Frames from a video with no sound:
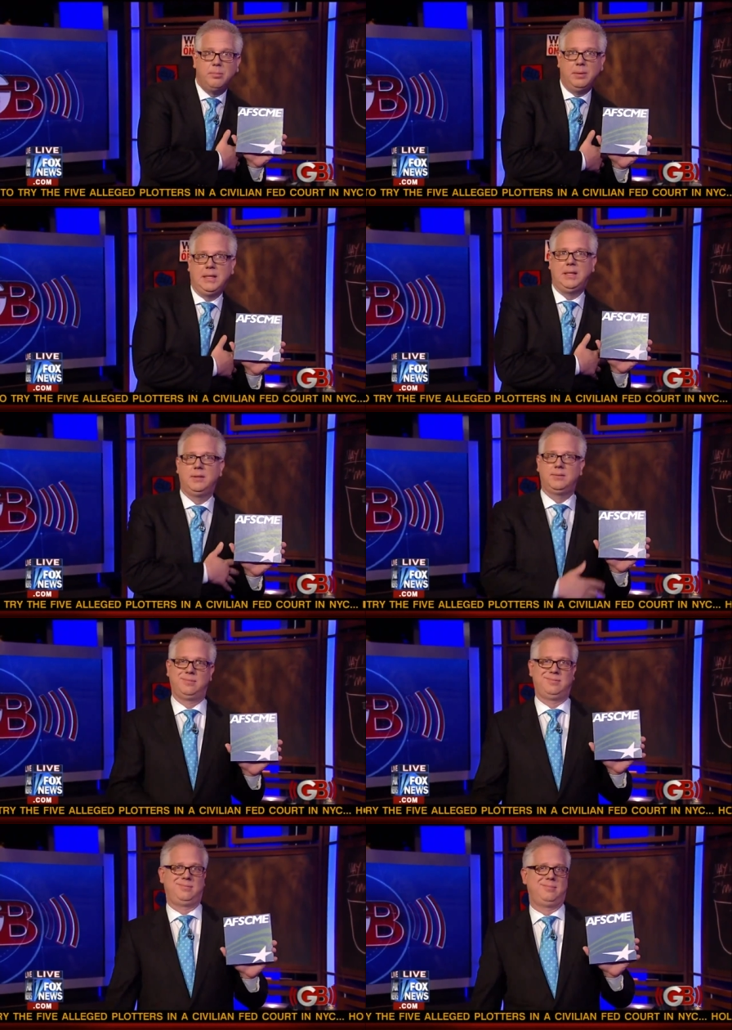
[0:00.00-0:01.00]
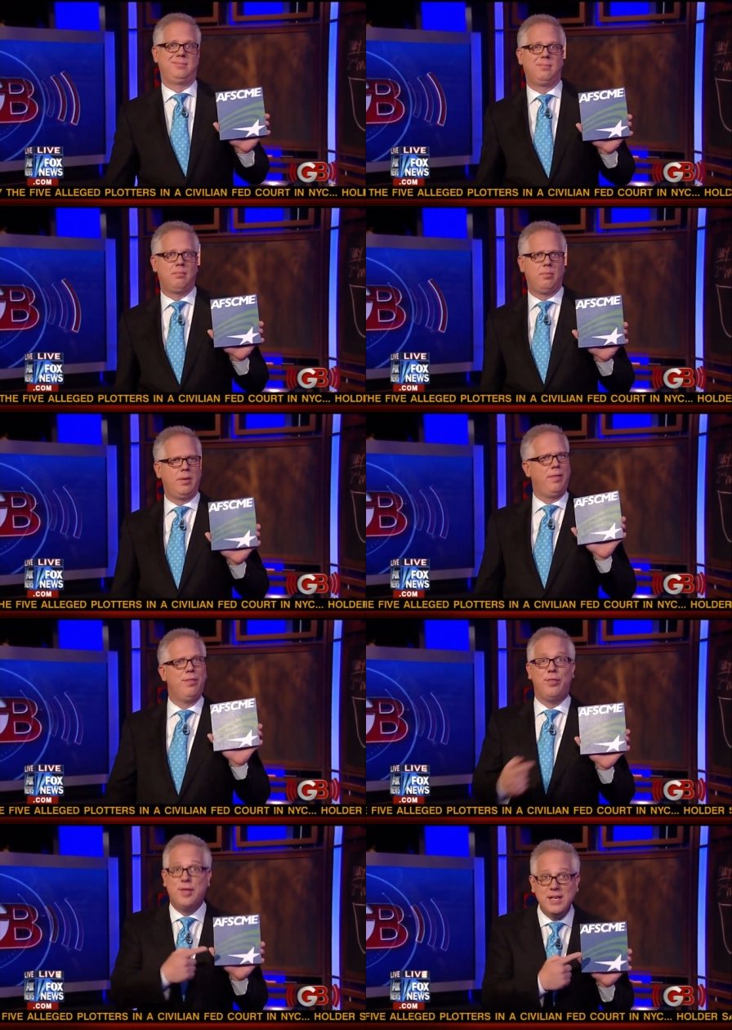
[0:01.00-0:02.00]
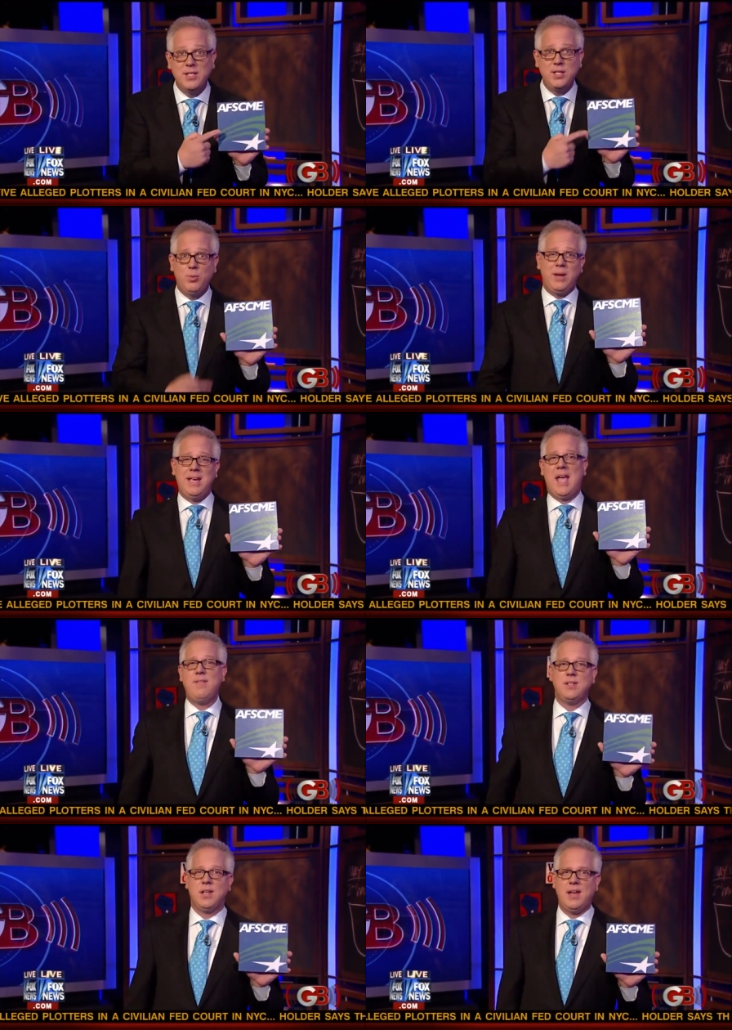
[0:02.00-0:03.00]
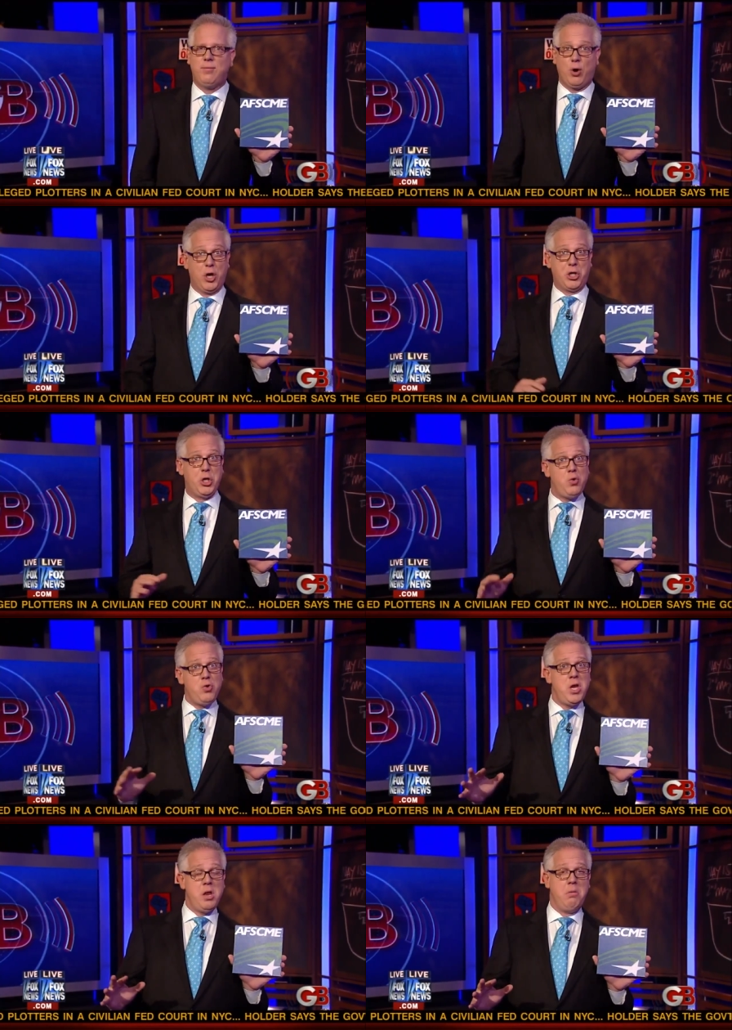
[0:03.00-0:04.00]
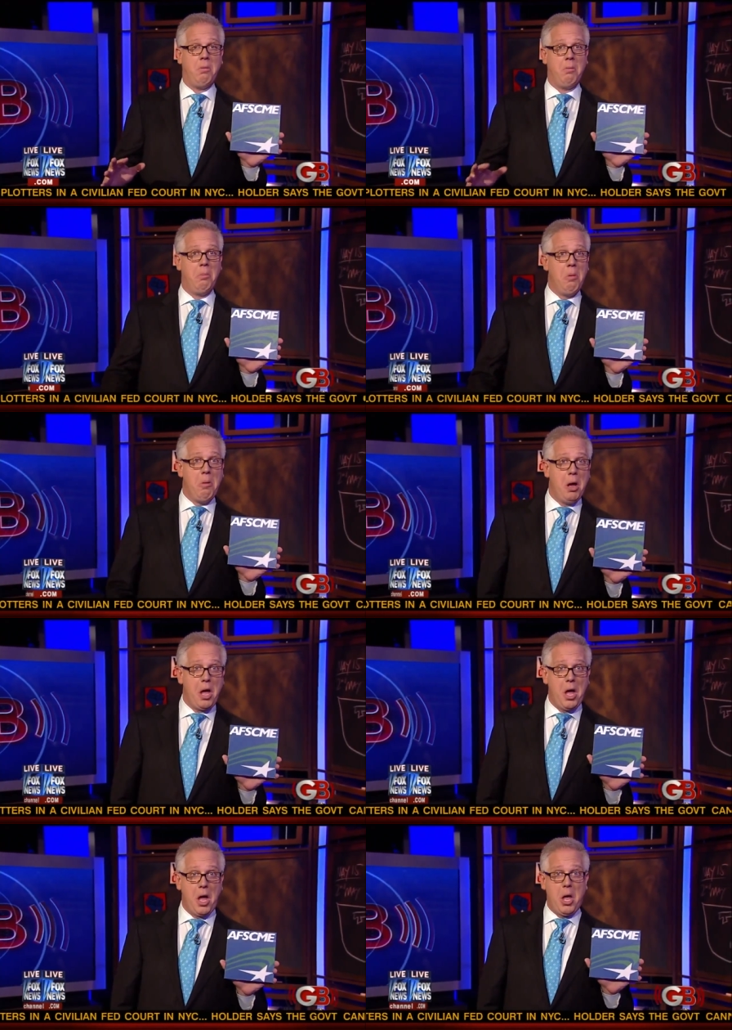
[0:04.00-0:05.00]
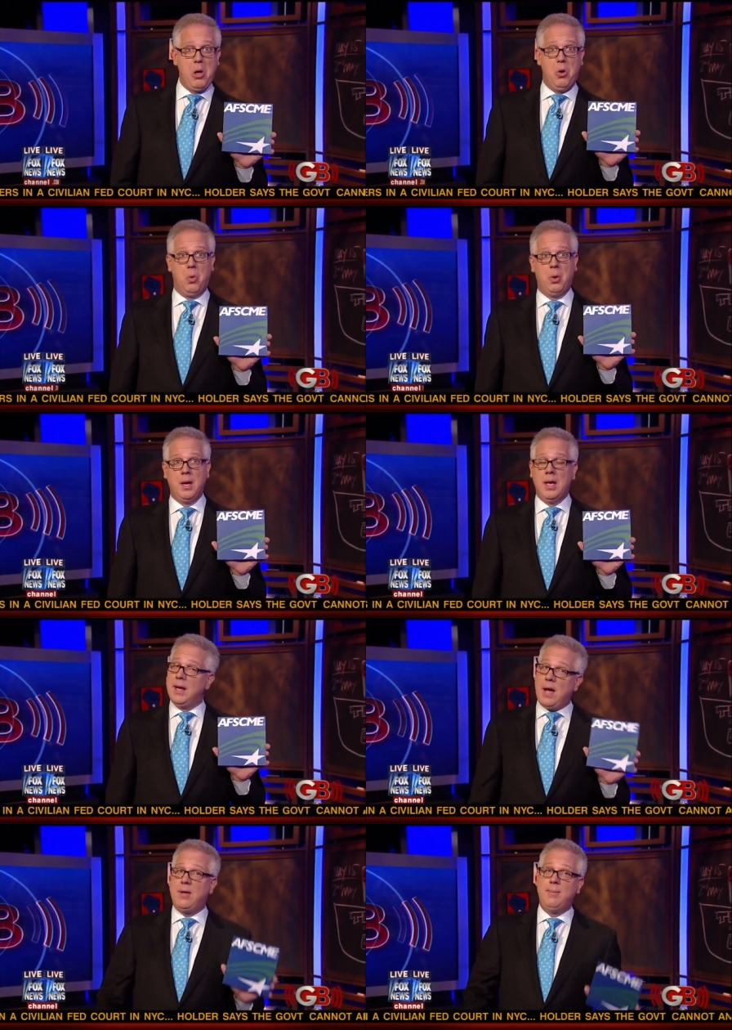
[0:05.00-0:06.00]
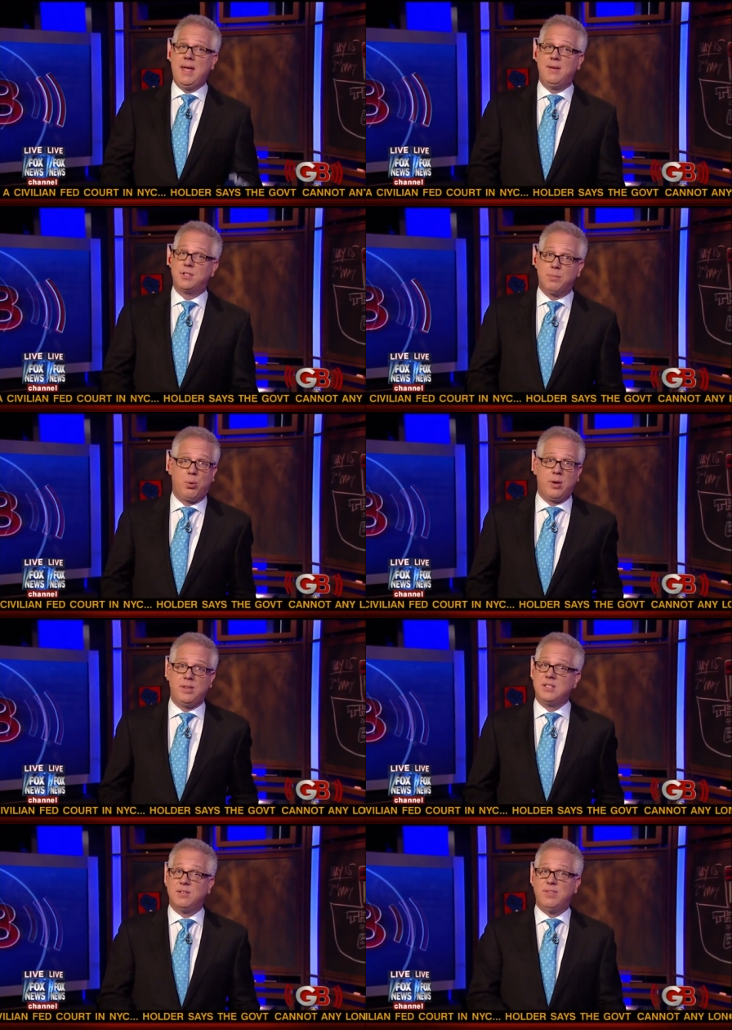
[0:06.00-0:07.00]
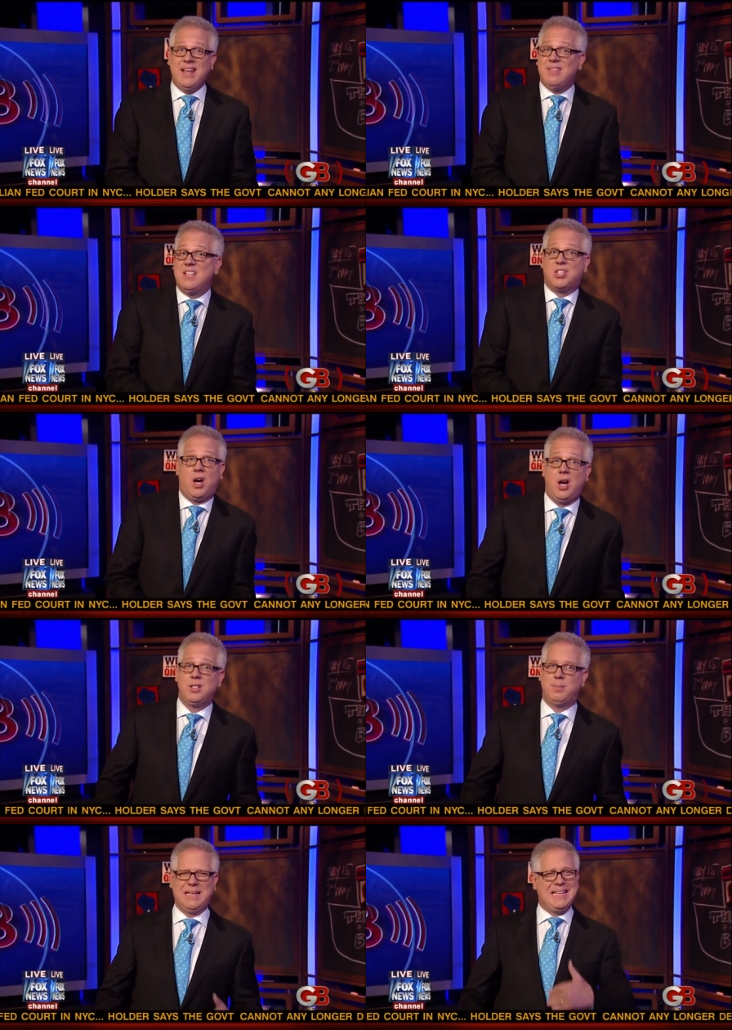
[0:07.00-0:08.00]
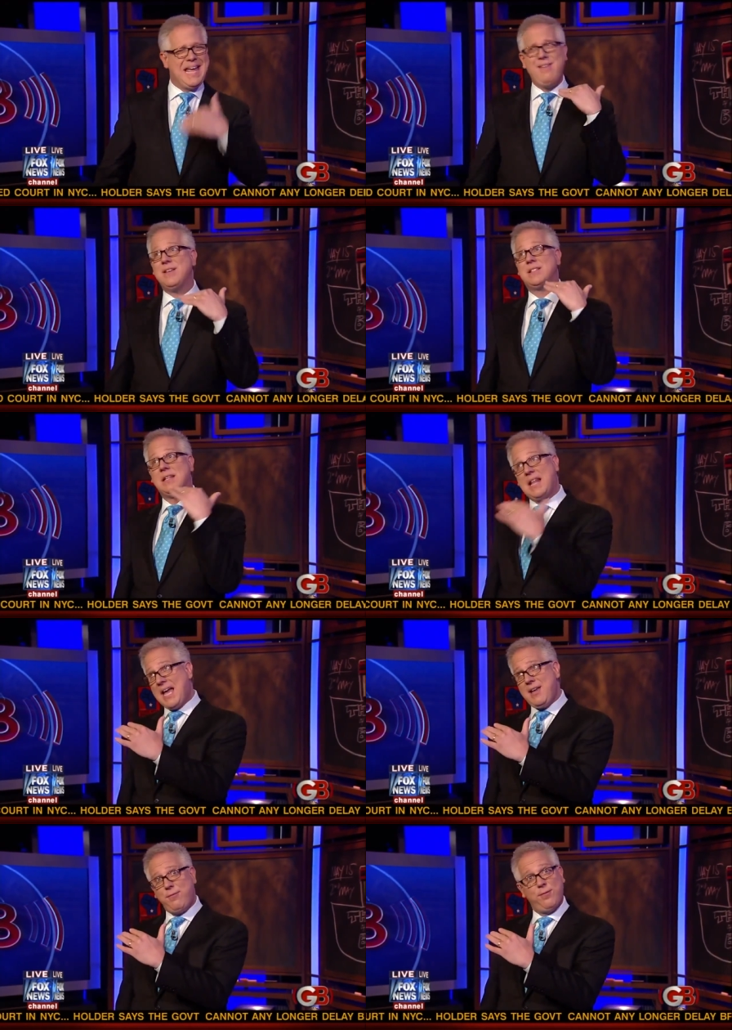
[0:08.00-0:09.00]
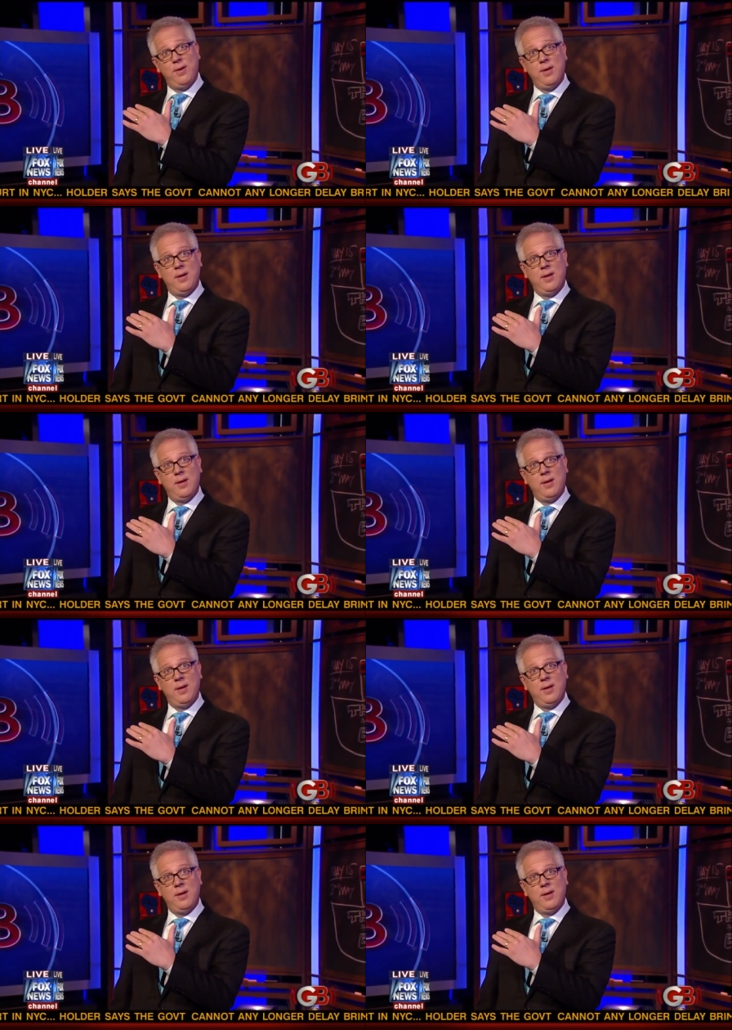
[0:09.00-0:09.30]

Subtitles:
me. This is what he gave his life for, a union. Whoa! Now, he may have supported this event, this cause, but he gave his life